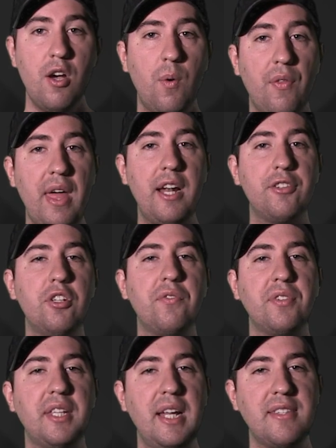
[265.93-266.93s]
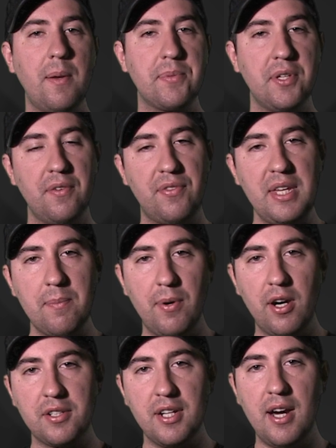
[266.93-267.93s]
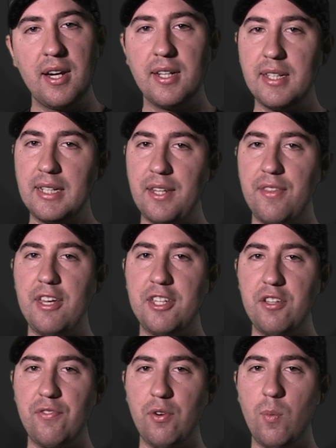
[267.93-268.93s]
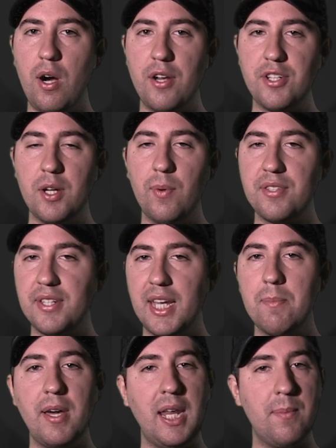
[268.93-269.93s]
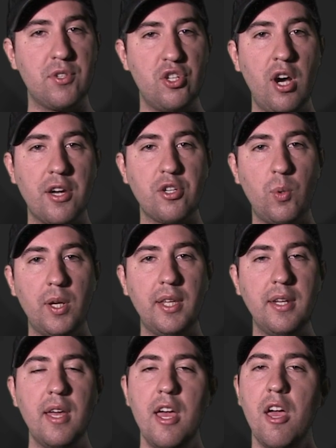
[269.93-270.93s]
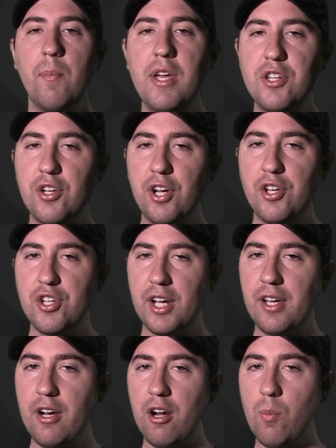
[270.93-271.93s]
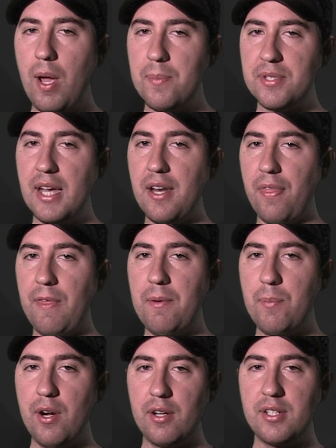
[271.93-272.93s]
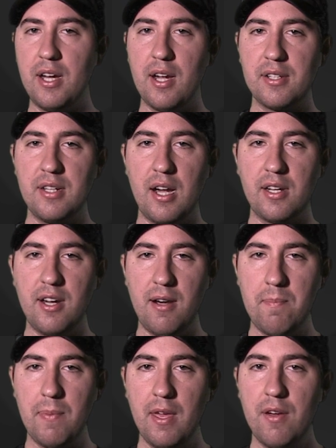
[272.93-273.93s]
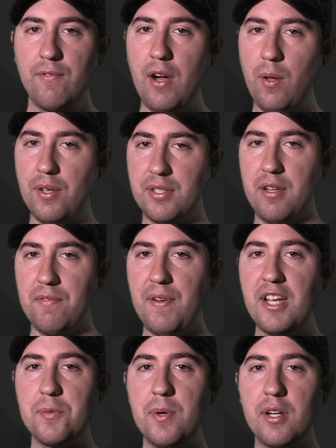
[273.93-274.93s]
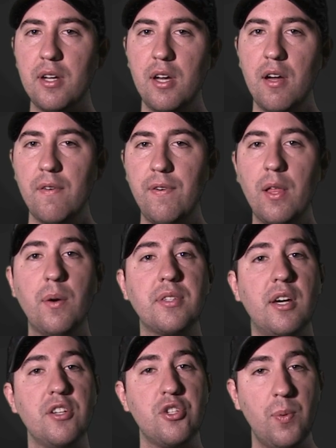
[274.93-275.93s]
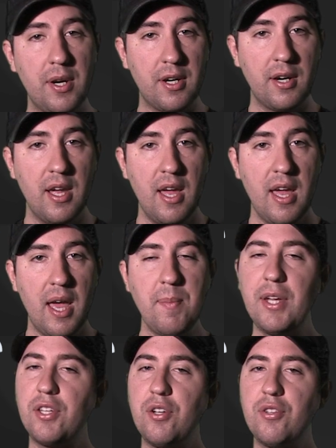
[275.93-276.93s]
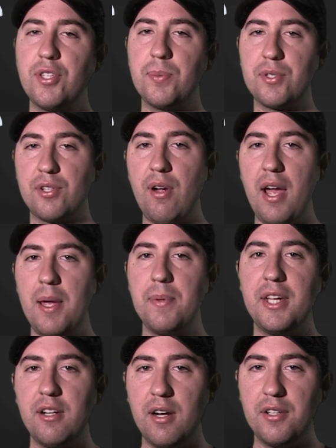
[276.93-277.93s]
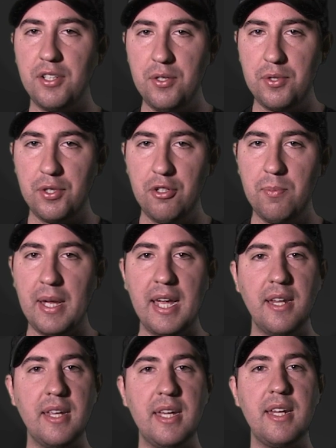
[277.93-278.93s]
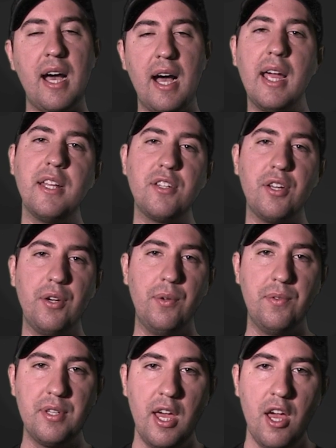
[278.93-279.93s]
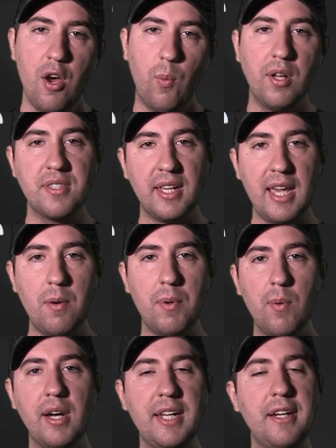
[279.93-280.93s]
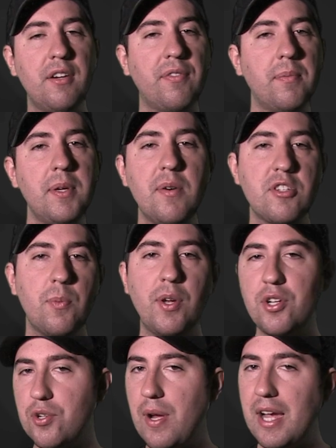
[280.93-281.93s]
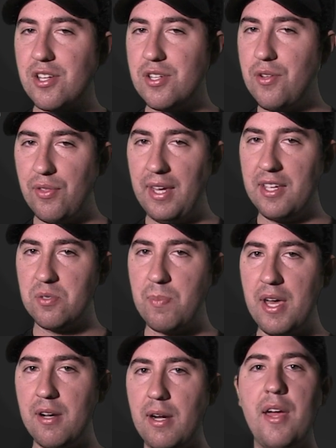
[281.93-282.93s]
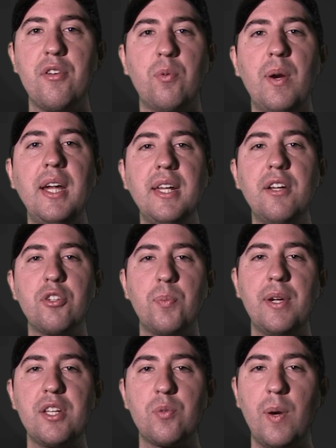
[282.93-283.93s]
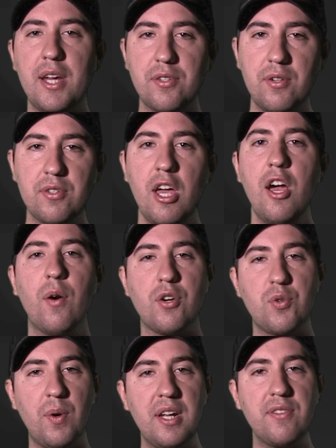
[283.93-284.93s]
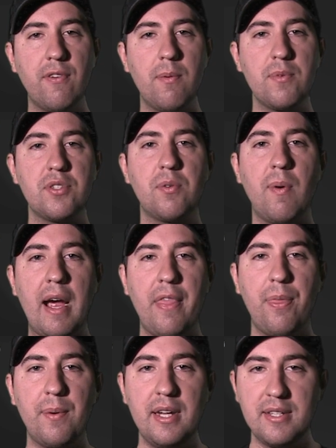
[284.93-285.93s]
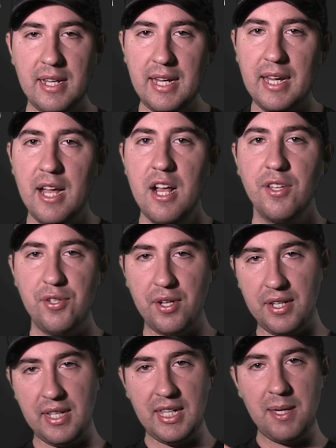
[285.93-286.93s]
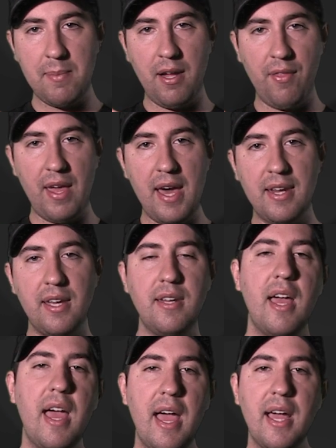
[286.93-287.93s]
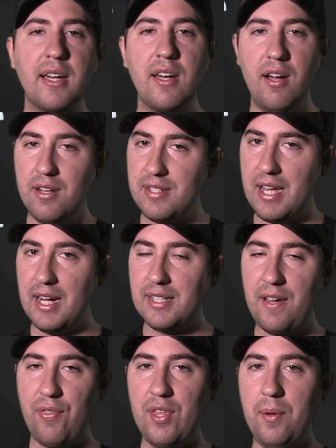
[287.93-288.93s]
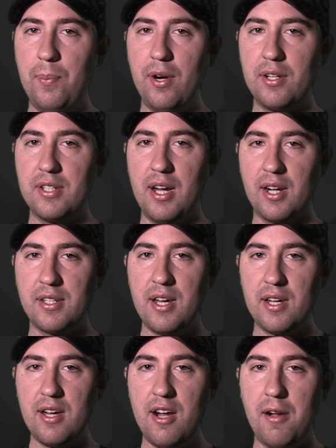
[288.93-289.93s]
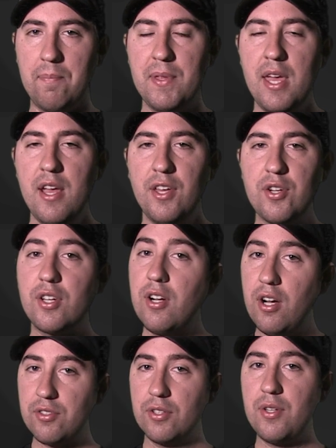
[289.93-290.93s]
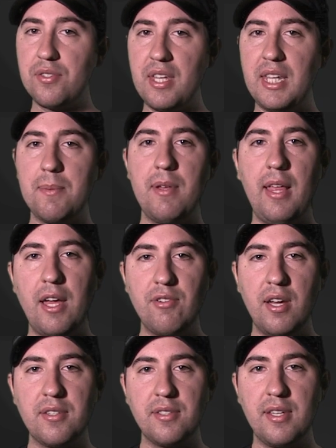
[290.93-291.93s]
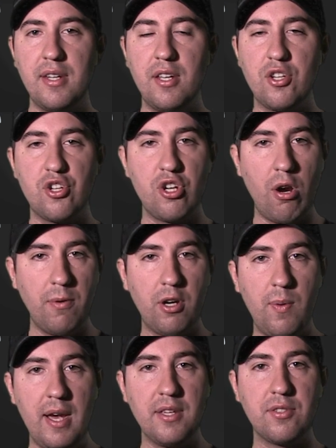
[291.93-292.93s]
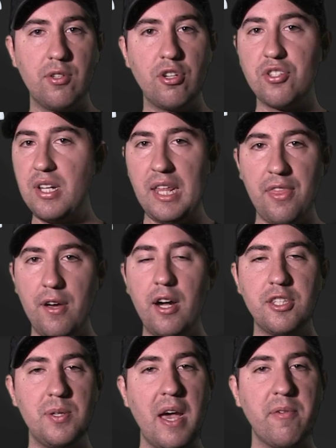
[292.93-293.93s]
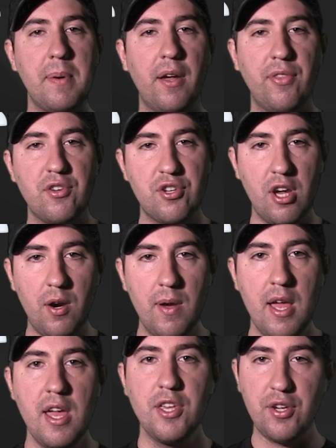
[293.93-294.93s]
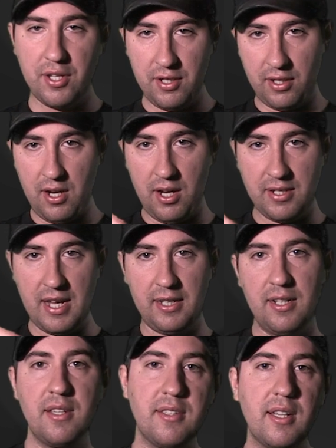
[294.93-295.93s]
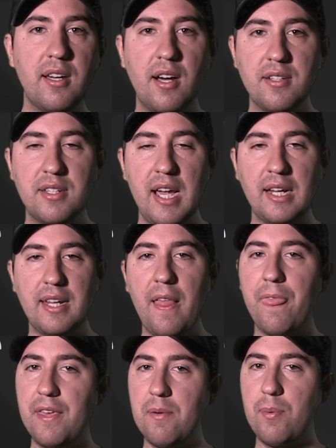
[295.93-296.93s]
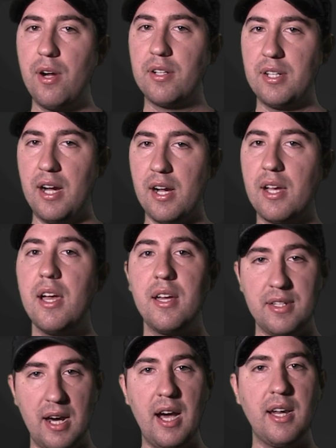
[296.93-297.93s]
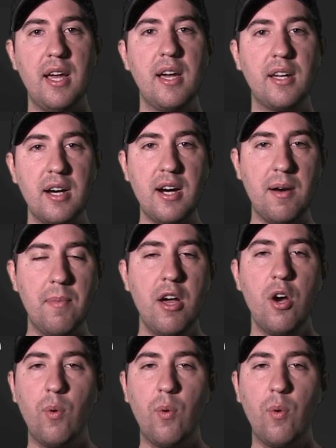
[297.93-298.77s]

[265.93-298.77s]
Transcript: Well, that'll do it for today's episode of Theme Park Talk. I'd like to thank you for watching. Once again, my name is Josh Quillen. Make sure you check out our website at themeparktalk.com. Follow us on Facebook, follow us on Twitter, and make sure you subscribe here on YouTube and in iTunes. Once again, we want to hear from you as to which attraction you think is better, either Radiator Springs Racers or Transformers The Ride 3D. So you can email that in at contact@themeparktalk.com. You can also use that email address to send us show requests or just any thoughts you have about the show. You can contact us at contact@themeparktalk.com. Disney.com.